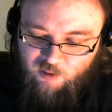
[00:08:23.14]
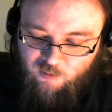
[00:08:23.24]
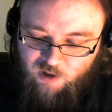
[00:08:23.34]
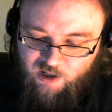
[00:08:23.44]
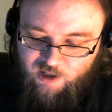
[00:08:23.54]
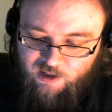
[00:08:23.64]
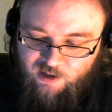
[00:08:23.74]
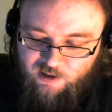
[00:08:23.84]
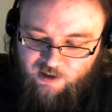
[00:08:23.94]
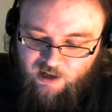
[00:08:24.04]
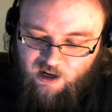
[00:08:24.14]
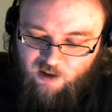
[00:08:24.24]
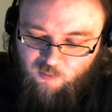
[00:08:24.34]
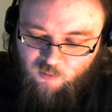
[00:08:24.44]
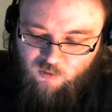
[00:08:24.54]
but what
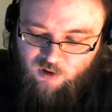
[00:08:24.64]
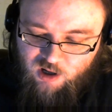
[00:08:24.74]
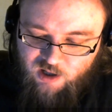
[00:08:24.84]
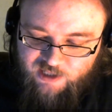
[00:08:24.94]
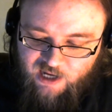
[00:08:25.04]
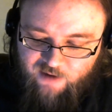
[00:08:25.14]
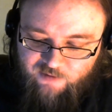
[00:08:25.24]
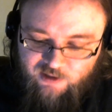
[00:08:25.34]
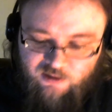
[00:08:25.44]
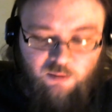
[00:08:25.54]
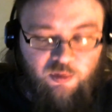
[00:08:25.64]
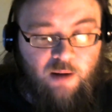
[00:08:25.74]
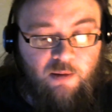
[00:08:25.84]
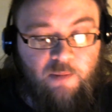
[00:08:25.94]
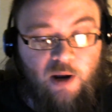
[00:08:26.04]
I was having, the
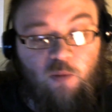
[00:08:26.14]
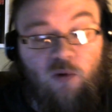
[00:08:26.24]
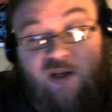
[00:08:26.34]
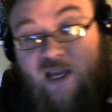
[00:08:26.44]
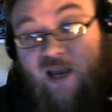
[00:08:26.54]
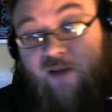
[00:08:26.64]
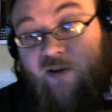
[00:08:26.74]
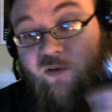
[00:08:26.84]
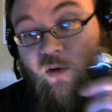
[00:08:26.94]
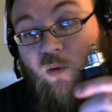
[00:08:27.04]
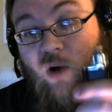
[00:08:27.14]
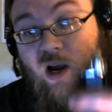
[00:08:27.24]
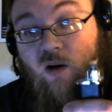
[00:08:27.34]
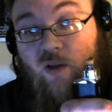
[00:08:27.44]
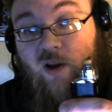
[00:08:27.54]
problem I was having for a
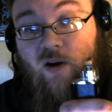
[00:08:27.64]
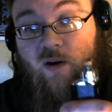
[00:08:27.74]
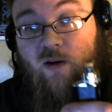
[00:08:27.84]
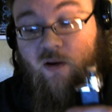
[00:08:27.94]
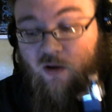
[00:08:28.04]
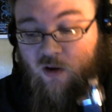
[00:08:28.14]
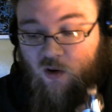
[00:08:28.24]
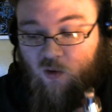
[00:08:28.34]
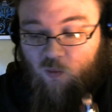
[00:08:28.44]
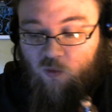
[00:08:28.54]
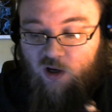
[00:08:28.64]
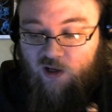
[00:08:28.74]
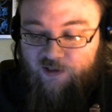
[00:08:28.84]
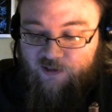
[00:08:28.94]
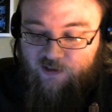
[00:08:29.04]
while there
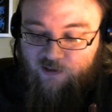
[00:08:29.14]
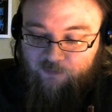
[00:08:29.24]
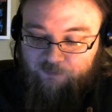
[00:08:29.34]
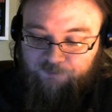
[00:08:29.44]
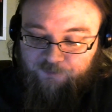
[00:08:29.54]
was,